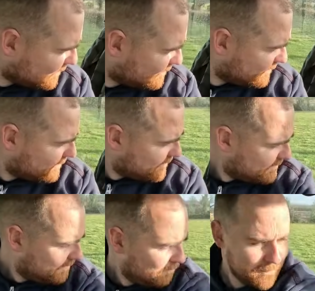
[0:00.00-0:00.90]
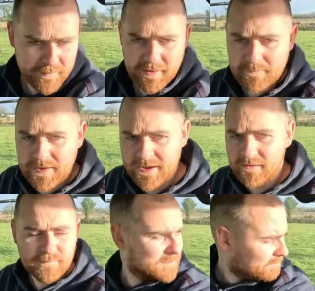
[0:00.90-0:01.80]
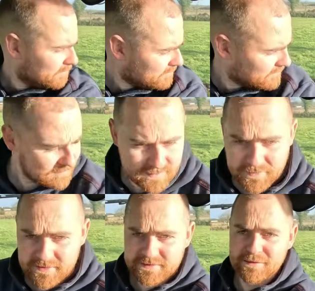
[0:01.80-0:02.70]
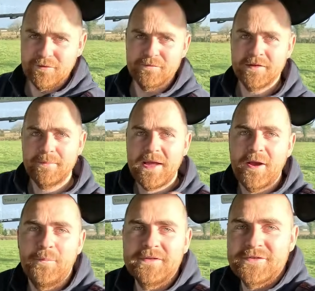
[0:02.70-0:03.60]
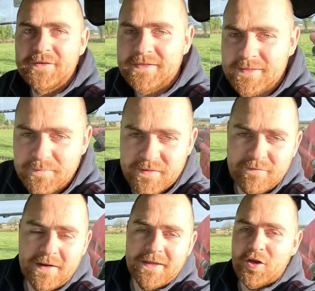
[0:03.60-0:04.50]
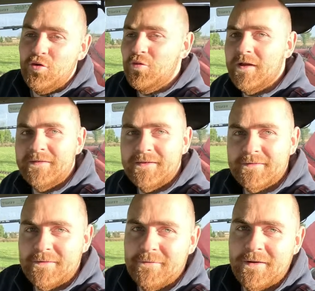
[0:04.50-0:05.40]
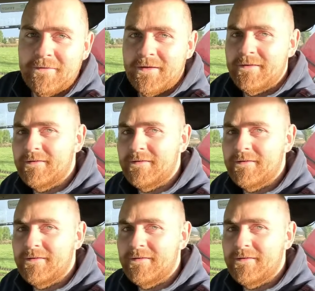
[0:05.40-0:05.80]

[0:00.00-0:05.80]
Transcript: when we get back up. So I'll spread this load and we'll get back up and show you something fairly cool. I think it's cool anyway.